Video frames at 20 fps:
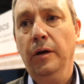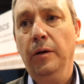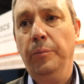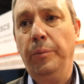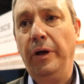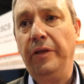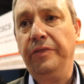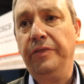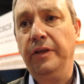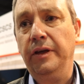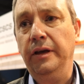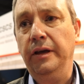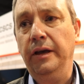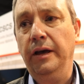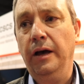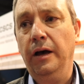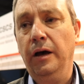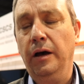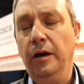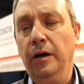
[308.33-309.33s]
But the
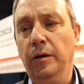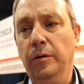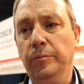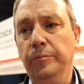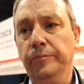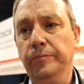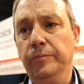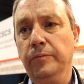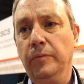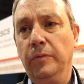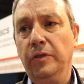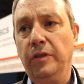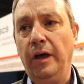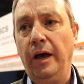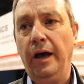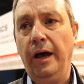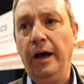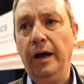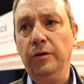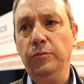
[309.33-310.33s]

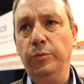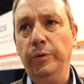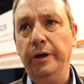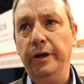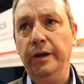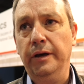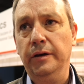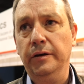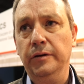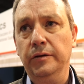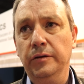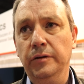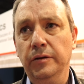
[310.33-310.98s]
hardware